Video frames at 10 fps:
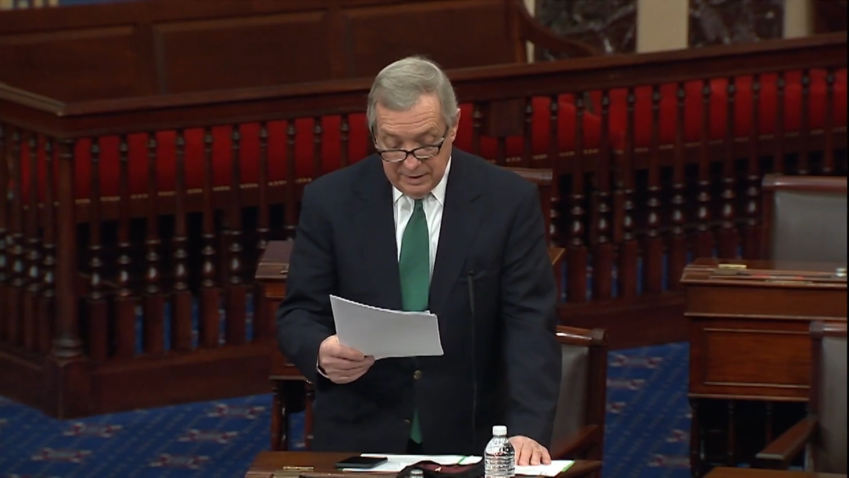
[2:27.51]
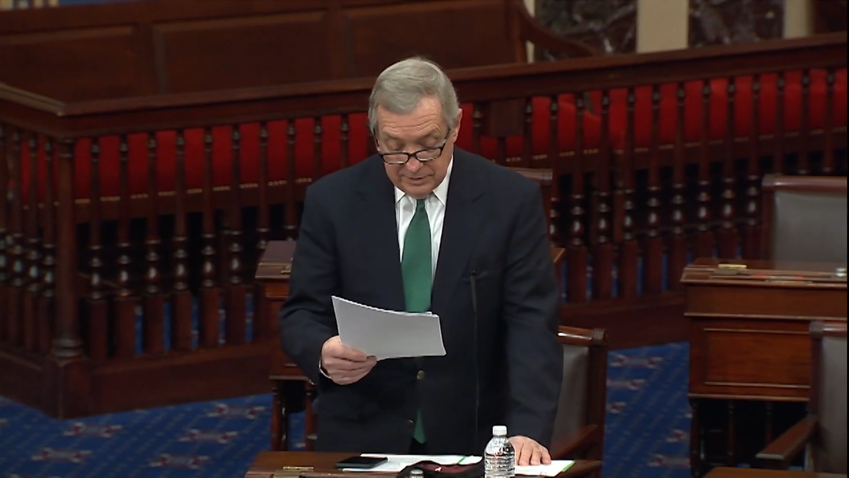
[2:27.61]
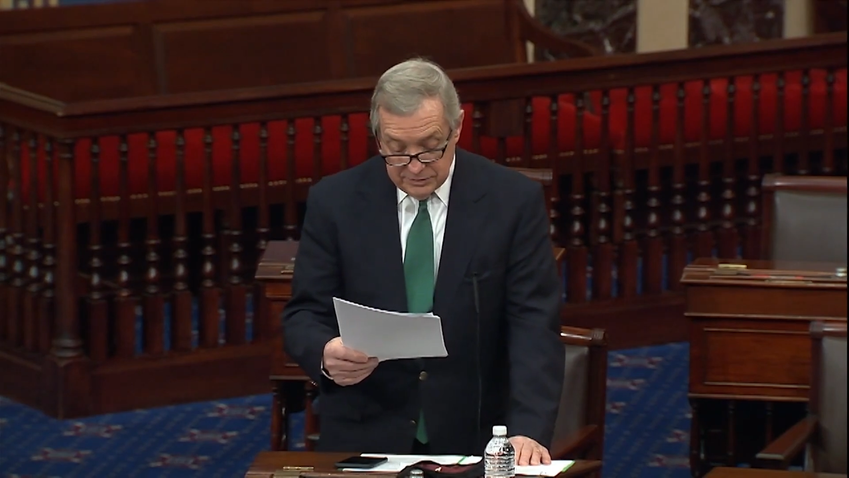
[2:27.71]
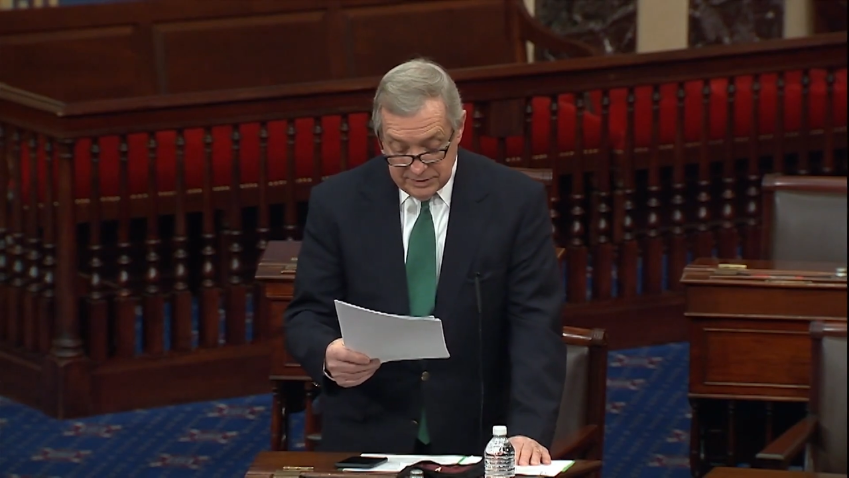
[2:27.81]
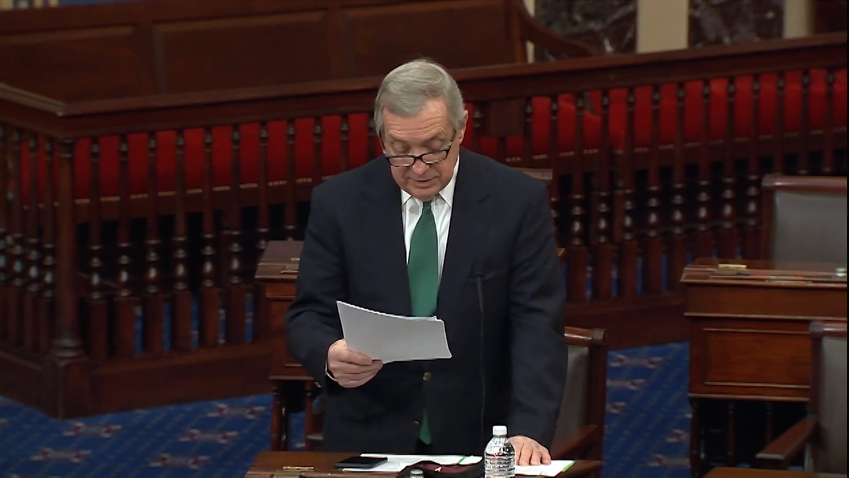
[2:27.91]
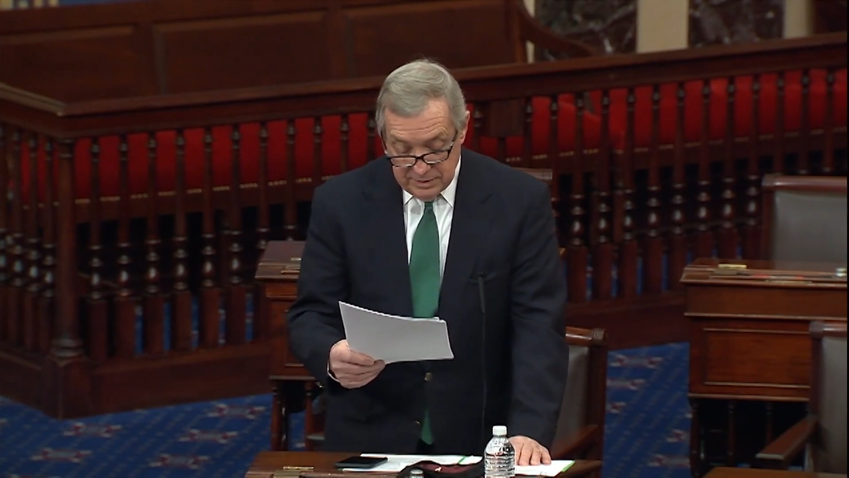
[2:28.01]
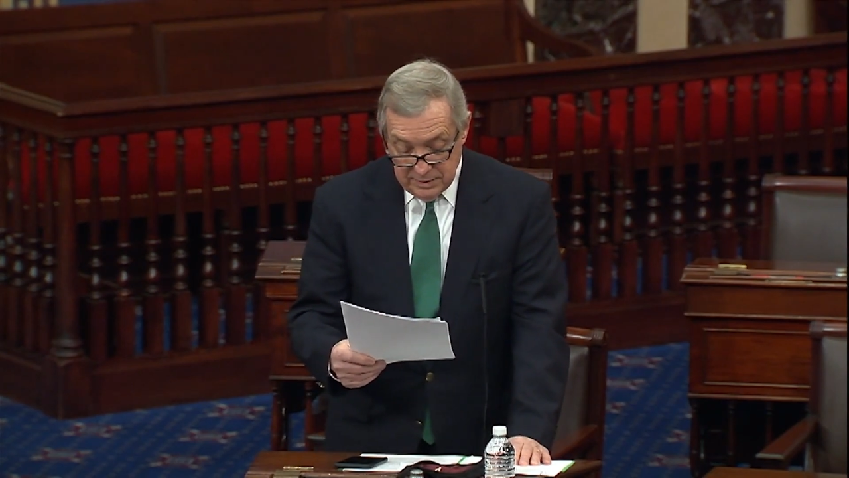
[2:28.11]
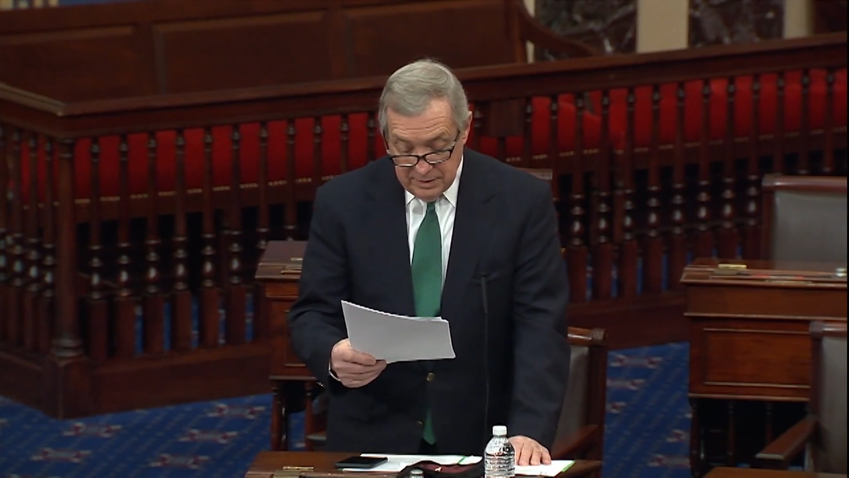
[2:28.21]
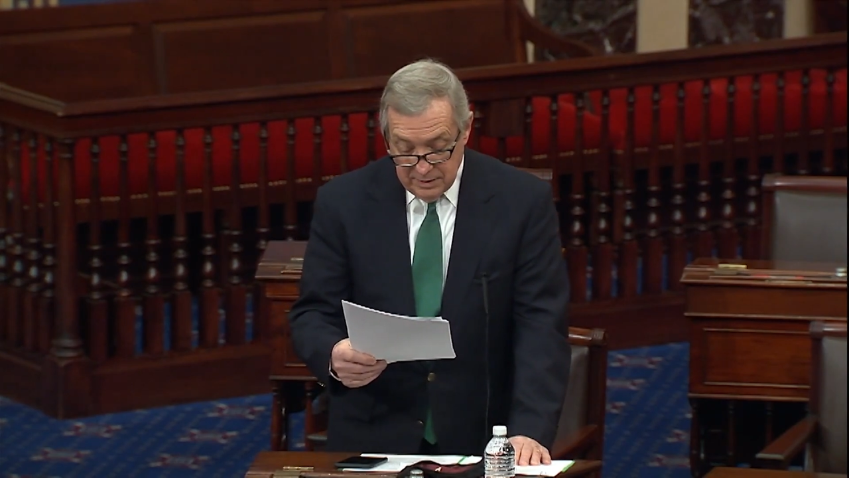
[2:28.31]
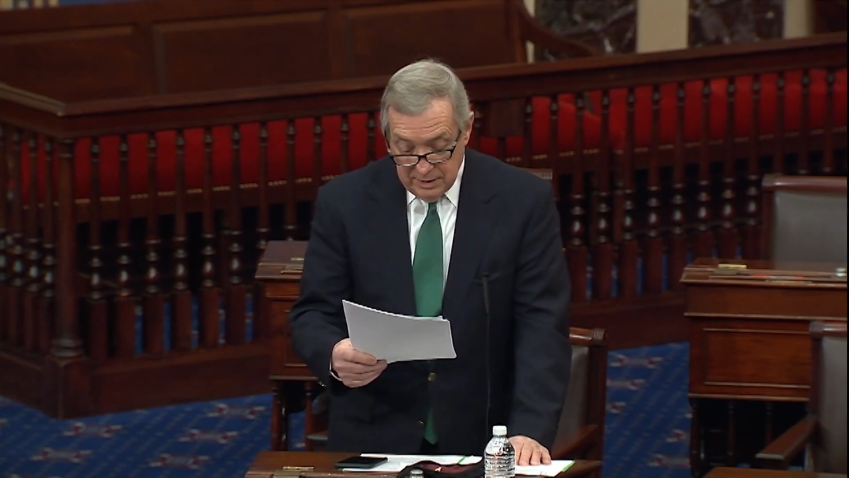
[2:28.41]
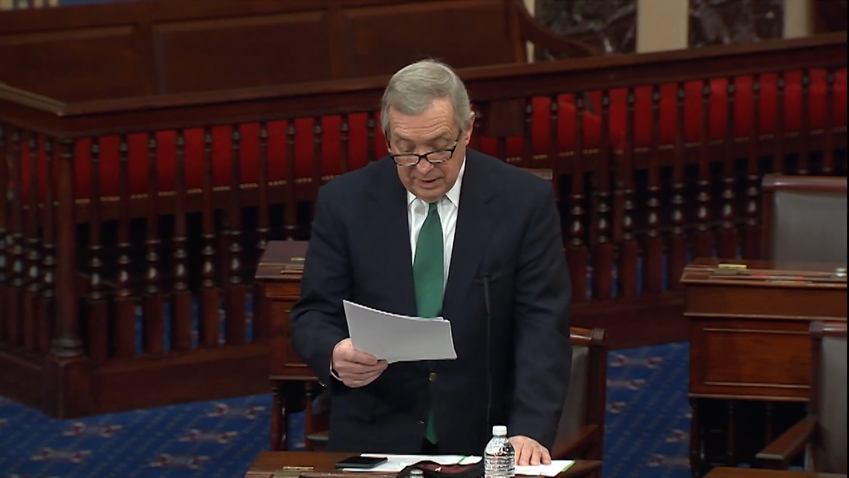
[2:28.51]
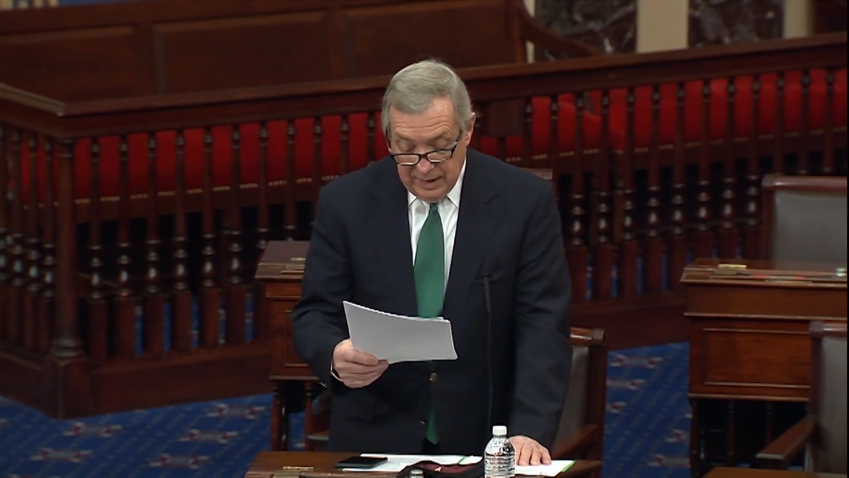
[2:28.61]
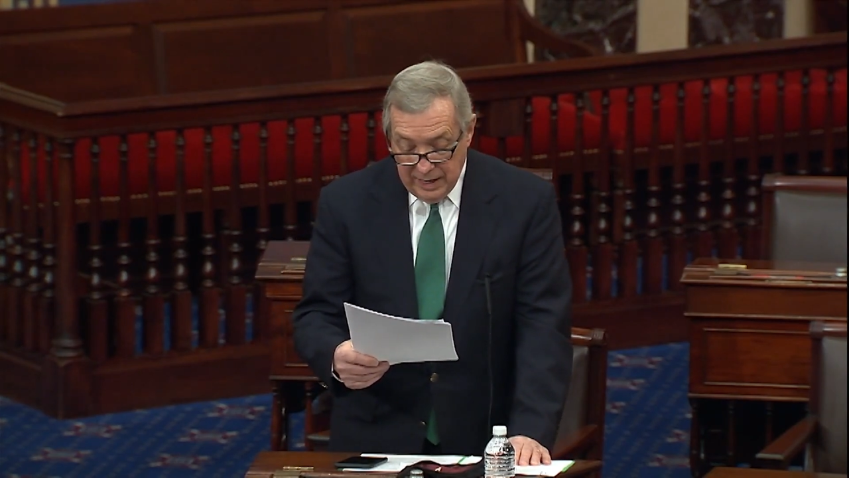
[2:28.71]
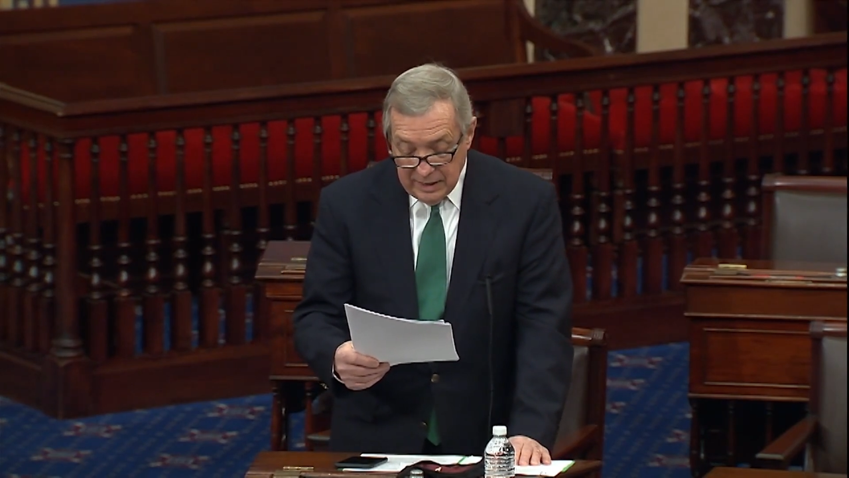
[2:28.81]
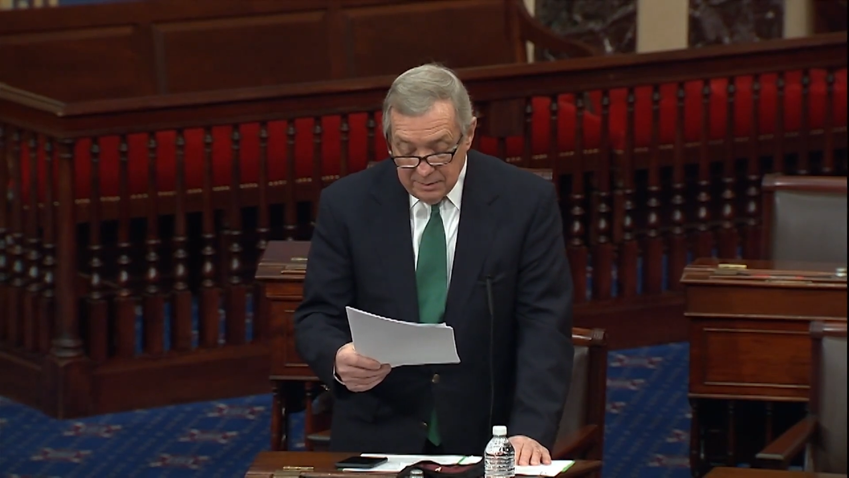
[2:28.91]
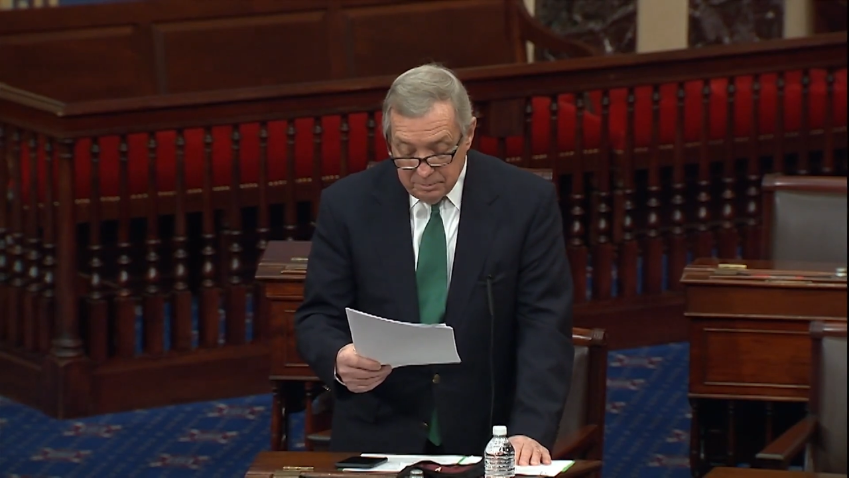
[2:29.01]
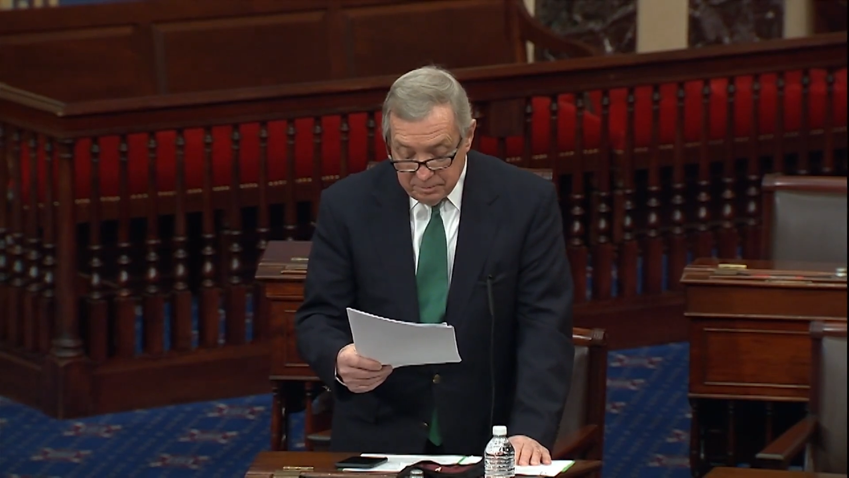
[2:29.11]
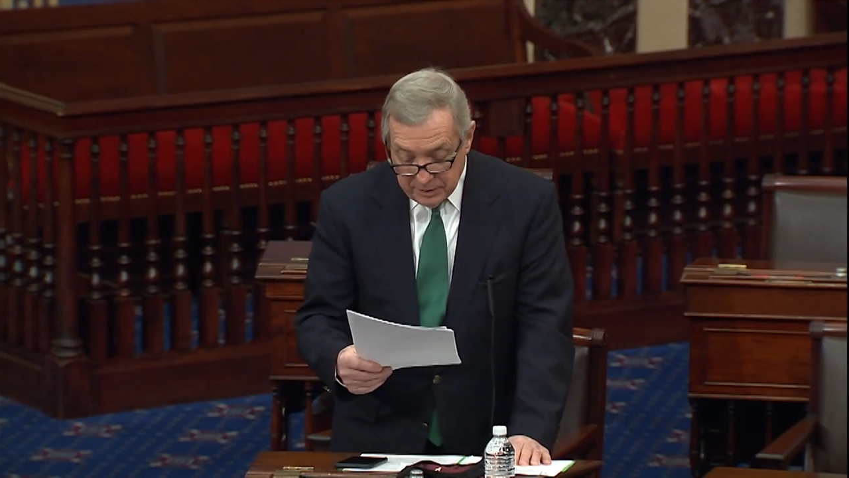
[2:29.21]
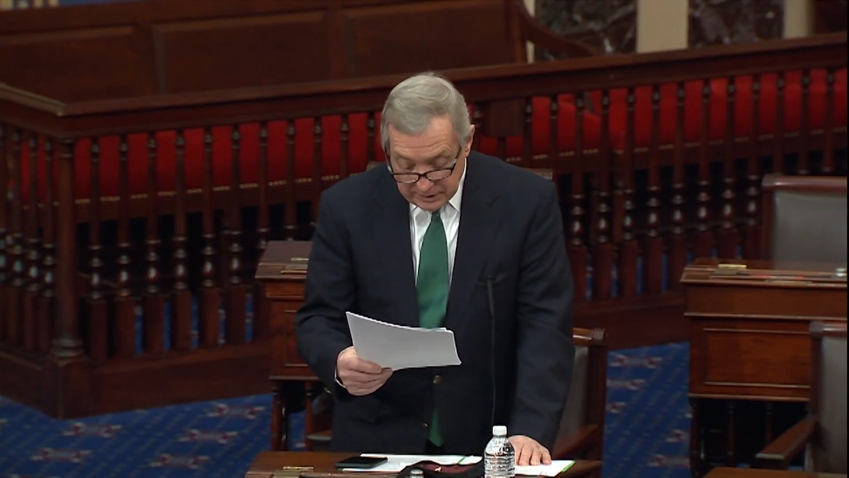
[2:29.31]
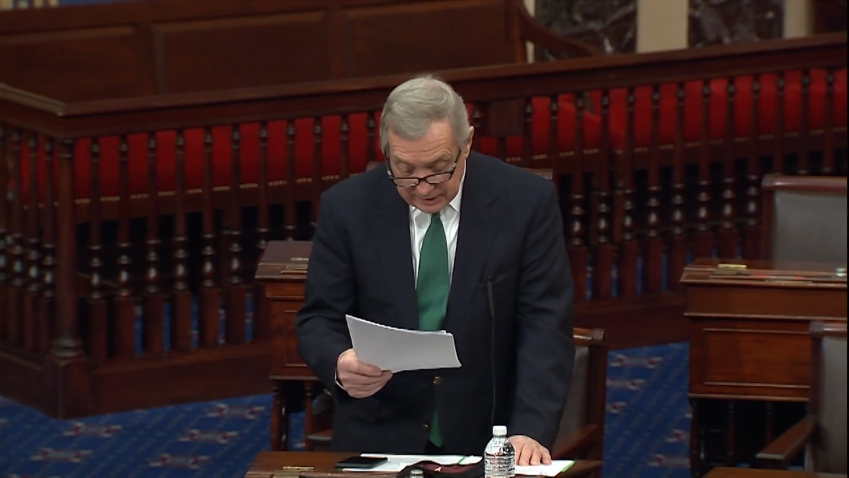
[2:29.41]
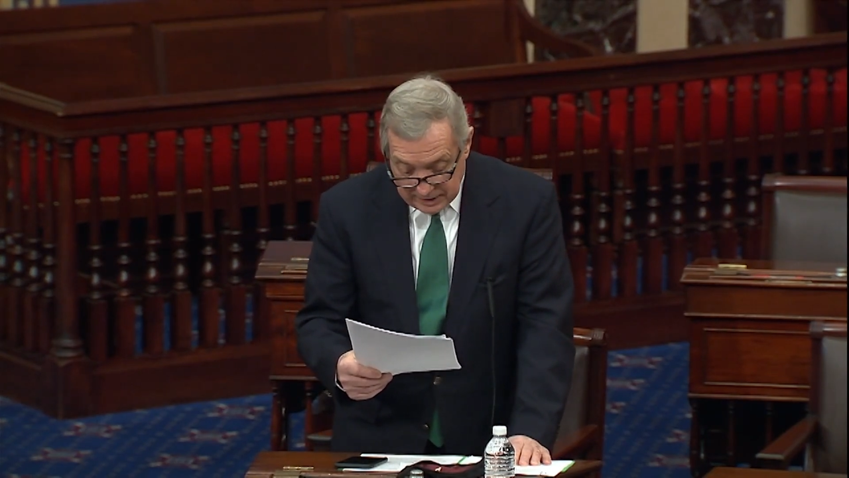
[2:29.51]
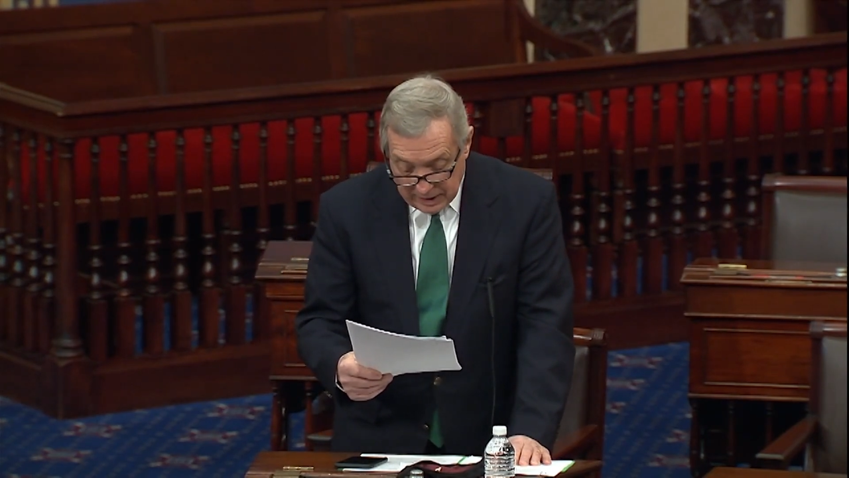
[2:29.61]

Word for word: is. $80 billion